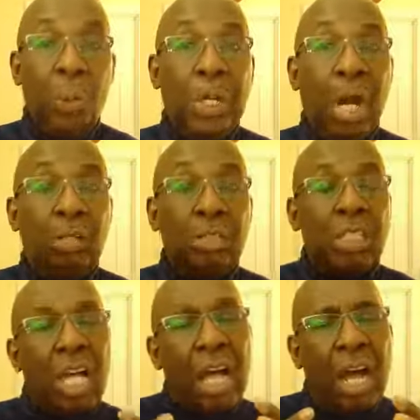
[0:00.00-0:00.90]
We all
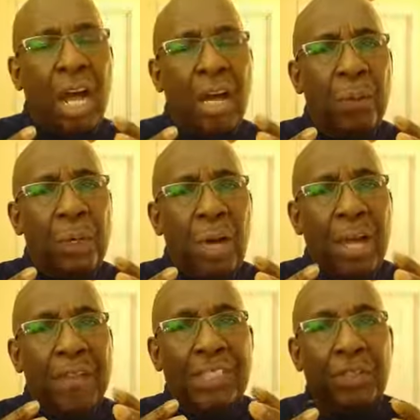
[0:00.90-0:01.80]
uh, we all
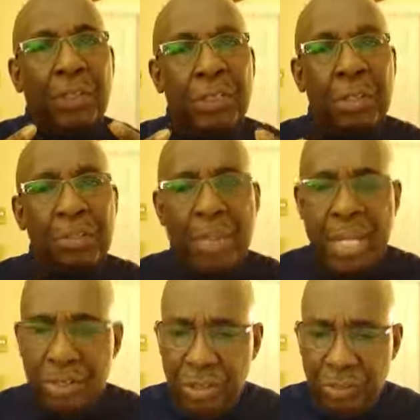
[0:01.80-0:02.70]
have different
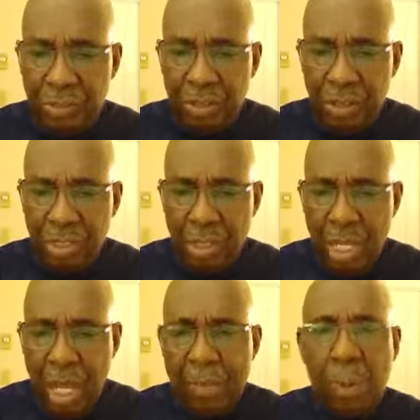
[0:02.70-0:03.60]
demeanors,
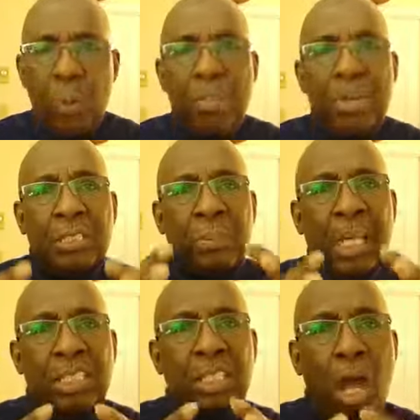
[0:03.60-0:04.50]
but we must
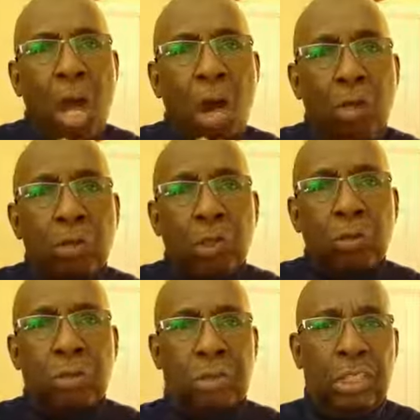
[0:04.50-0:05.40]
place all of
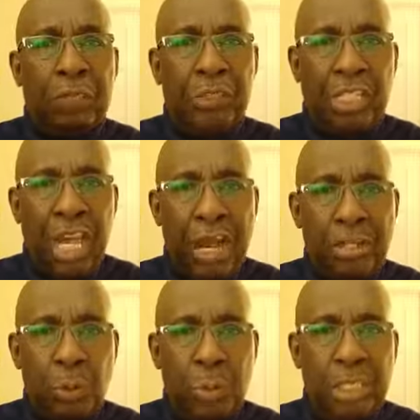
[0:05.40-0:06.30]
those different
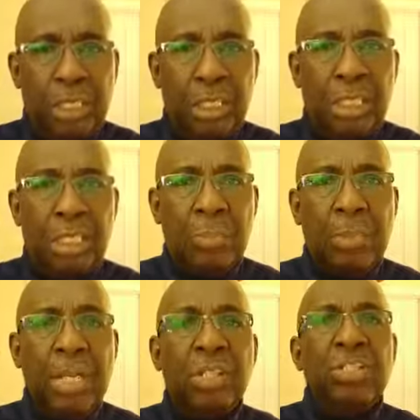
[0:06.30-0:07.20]
characteristics and
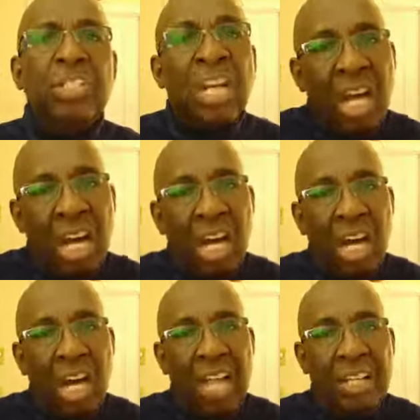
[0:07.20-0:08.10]
demeanors
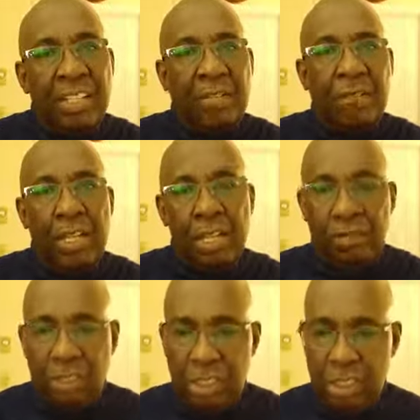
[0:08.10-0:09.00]
at the feet
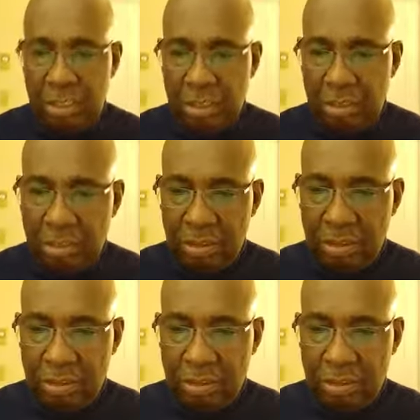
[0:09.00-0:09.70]
of Jesus.